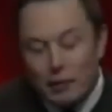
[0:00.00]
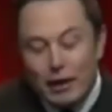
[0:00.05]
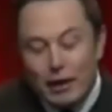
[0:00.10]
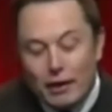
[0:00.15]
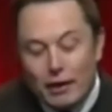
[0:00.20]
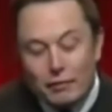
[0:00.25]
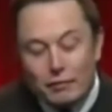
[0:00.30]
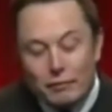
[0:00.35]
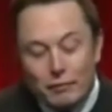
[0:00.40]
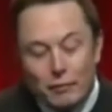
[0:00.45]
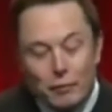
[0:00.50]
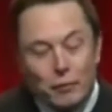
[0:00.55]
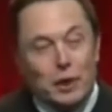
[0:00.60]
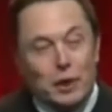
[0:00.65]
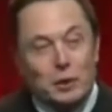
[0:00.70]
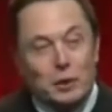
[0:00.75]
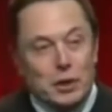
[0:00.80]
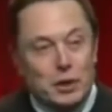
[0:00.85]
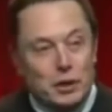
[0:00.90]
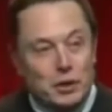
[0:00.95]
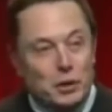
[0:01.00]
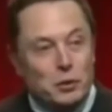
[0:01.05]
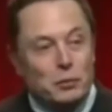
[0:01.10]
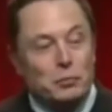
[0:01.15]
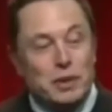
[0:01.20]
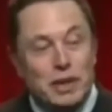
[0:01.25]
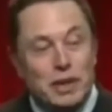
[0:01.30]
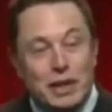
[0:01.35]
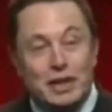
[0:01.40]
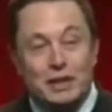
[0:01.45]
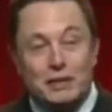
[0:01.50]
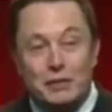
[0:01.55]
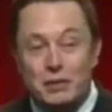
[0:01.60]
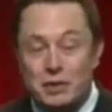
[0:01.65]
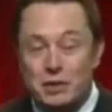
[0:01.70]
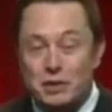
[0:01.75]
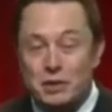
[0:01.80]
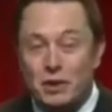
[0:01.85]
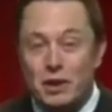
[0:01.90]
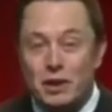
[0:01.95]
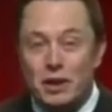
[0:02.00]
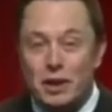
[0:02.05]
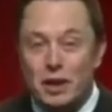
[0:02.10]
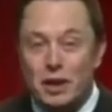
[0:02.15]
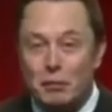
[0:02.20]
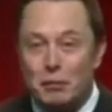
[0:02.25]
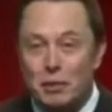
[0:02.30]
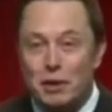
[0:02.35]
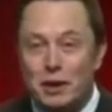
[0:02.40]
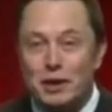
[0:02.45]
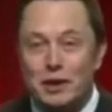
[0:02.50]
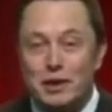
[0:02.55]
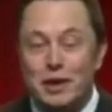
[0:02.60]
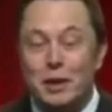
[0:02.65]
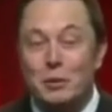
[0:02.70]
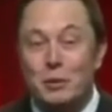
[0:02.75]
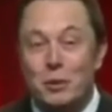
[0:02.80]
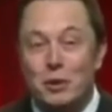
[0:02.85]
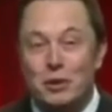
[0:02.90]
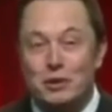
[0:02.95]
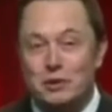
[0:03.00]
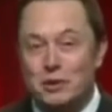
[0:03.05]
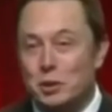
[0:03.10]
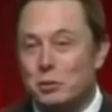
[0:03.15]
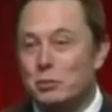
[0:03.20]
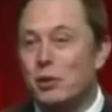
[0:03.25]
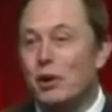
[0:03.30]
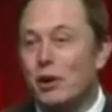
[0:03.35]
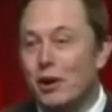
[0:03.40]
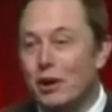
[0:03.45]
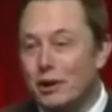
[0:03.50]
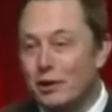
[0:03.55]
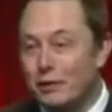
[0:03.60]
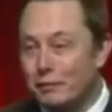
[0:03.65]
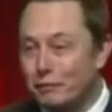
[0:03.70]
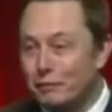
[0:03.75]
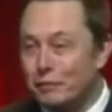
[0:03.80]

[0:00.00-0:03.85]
upon how well you want to do, and particularly if you're starting a company, you need to work super hard.